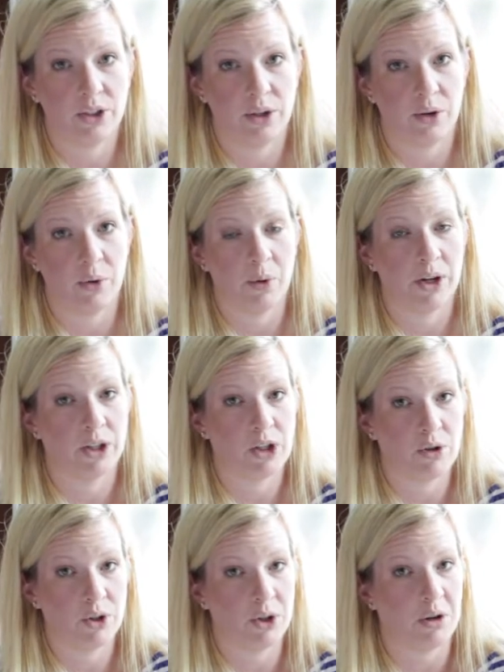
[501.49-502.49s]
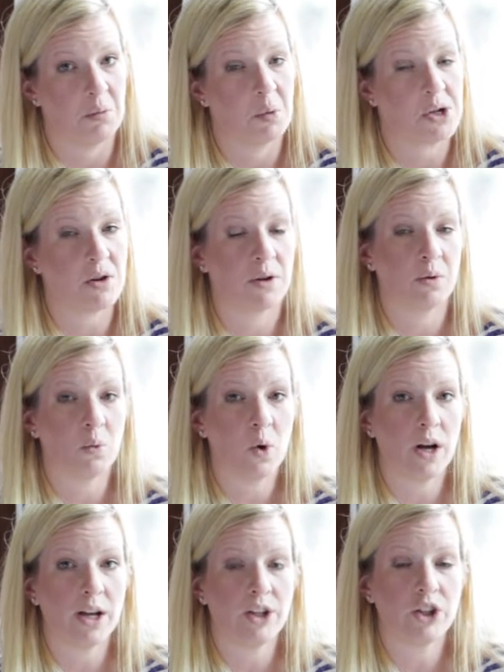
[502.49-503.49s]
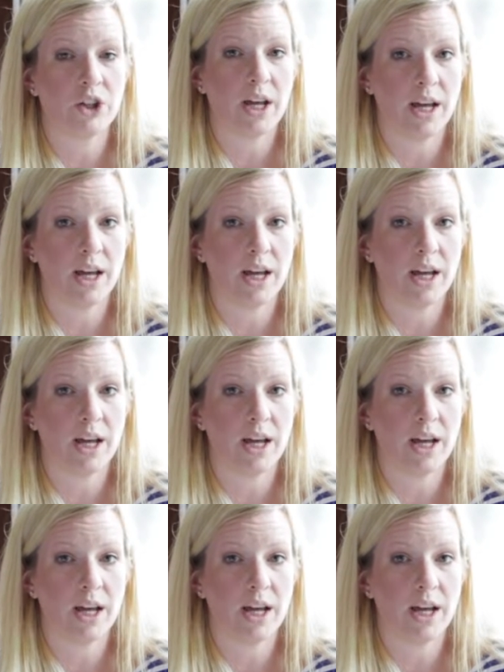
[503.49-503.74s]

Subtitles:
to on YouTube where you can watch